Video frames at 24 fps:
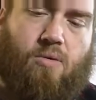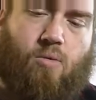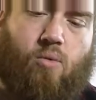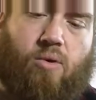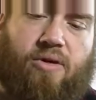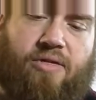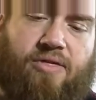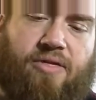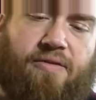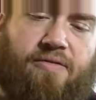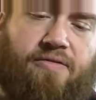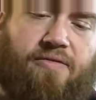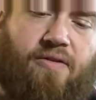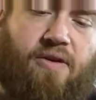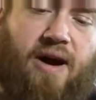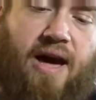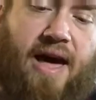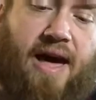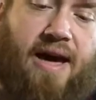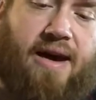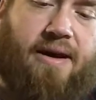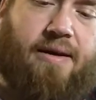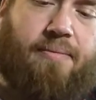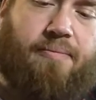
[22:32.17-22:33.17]
the
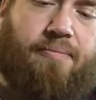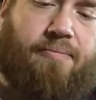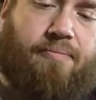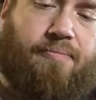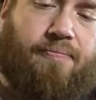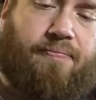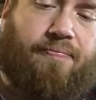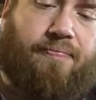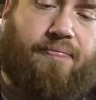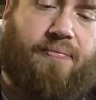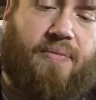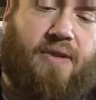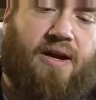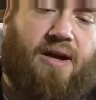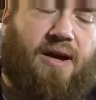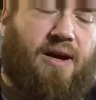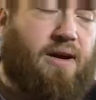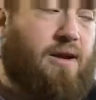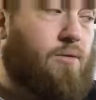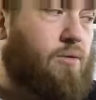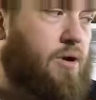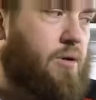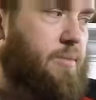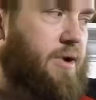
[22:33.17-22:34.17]
flag,
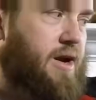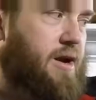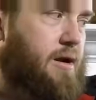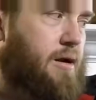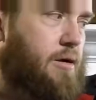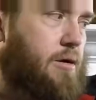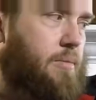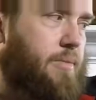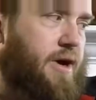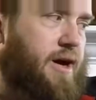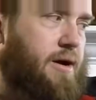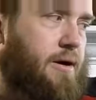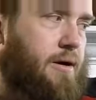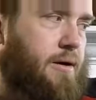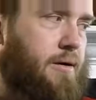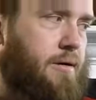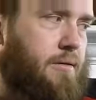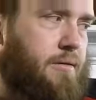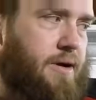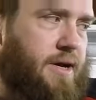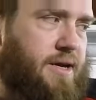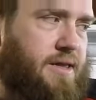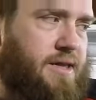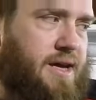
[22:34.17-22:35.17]
and it would have made it all better.
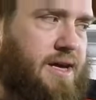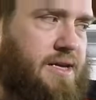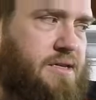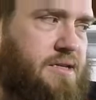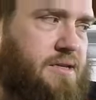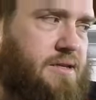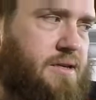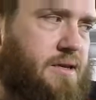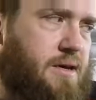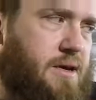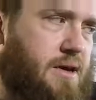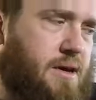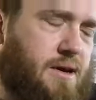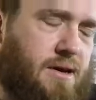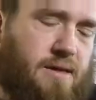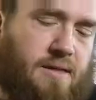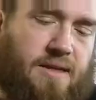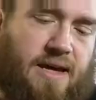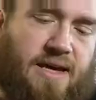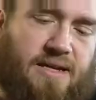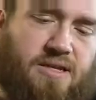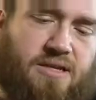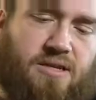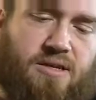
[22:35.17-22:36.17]
Like, that's
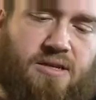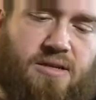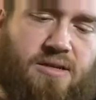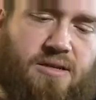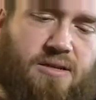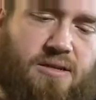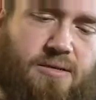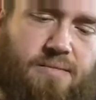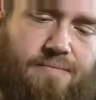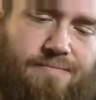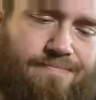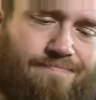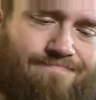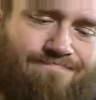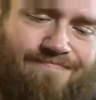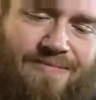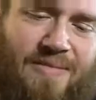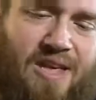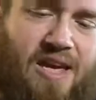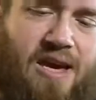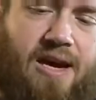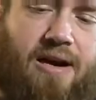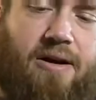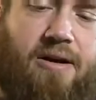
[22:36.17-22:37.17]
just,
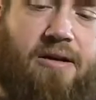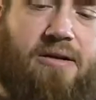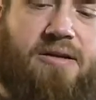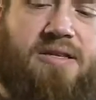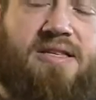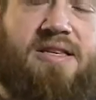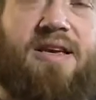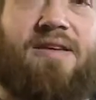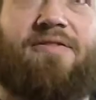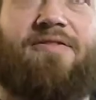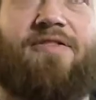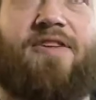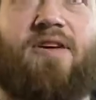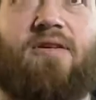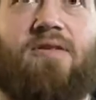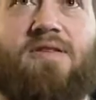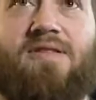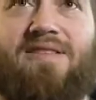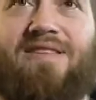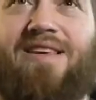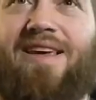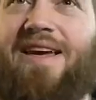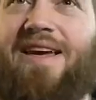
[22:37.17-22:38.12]
I don't know, it feels